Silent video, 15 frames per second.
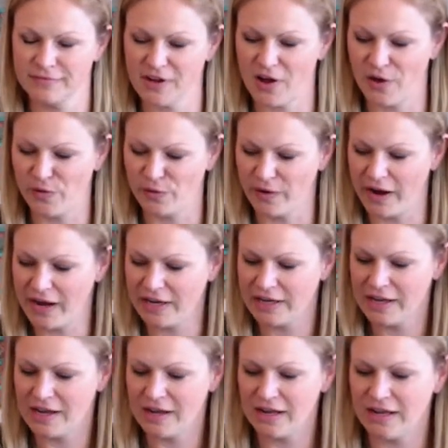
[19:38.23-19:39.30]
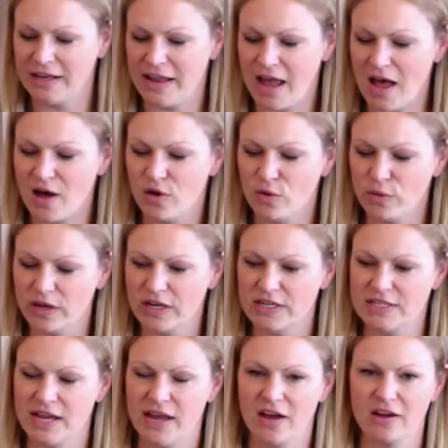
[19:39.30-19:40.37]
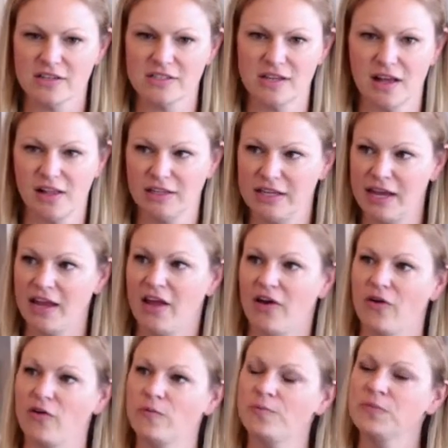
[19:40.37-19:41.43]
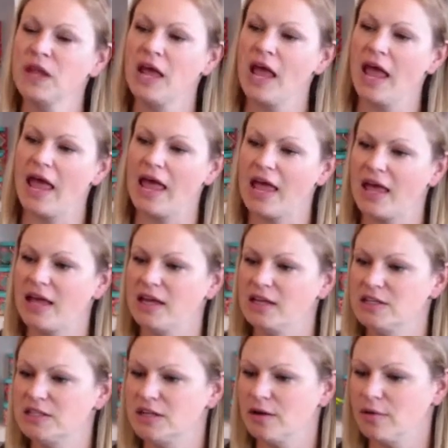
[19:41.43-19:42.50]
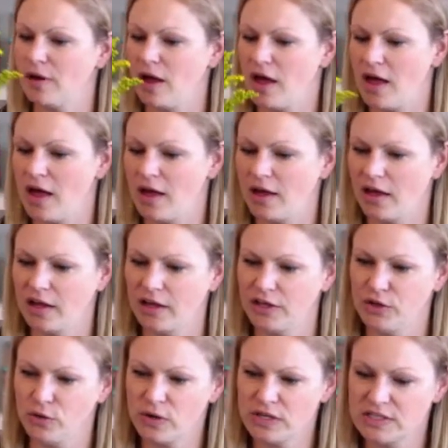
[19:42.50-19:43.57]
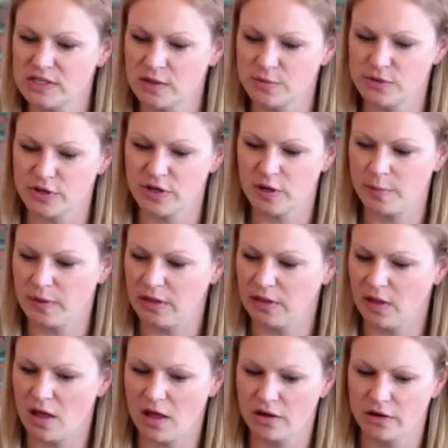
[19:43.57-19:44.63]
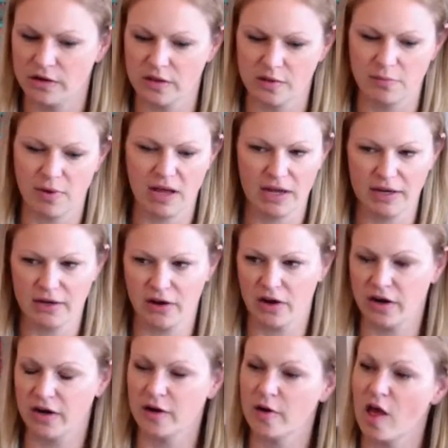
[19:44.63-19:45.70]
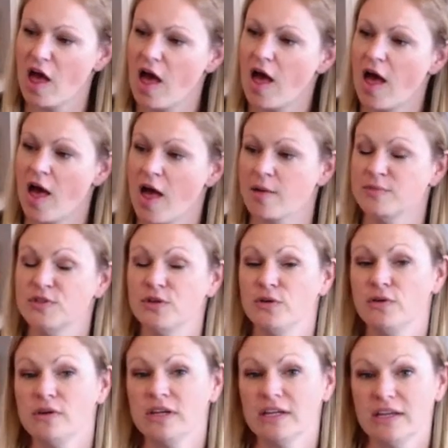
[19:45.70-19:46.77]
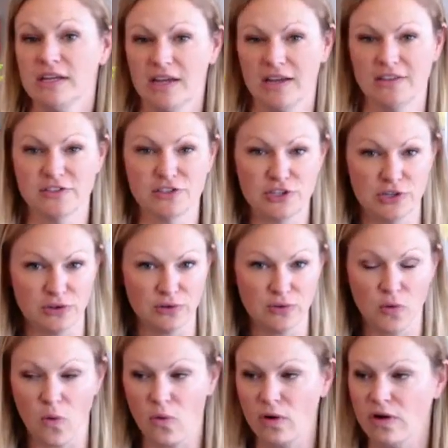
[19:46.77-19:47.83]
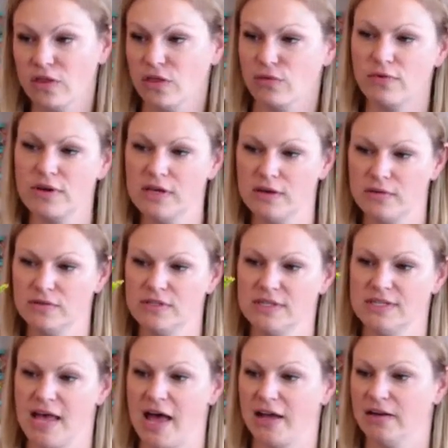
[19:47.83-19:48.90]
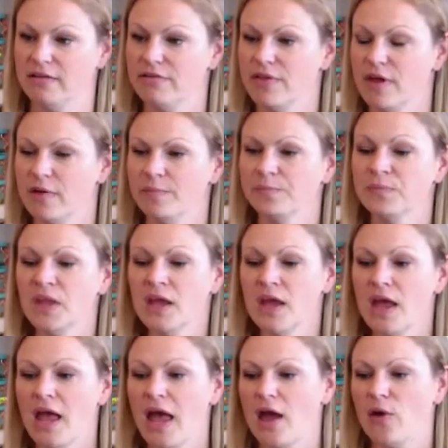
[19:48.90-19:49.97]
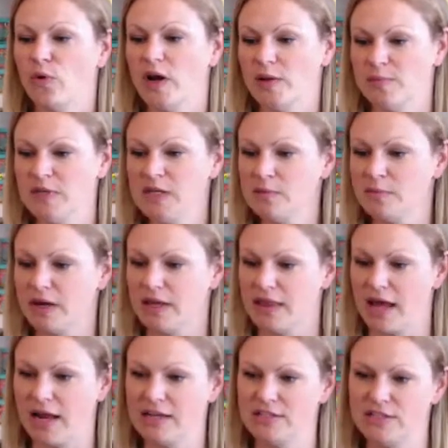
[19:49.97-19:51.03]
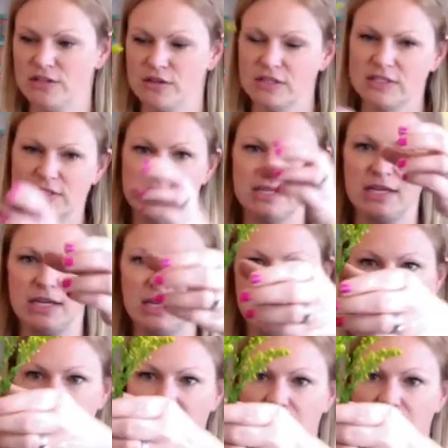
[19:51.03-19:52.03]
All right, now we're going to take our solidago, and your stems are going to be longer than mine are. So you can get 2 or 3 uses out of them. And what I mean by that is you can see, I'm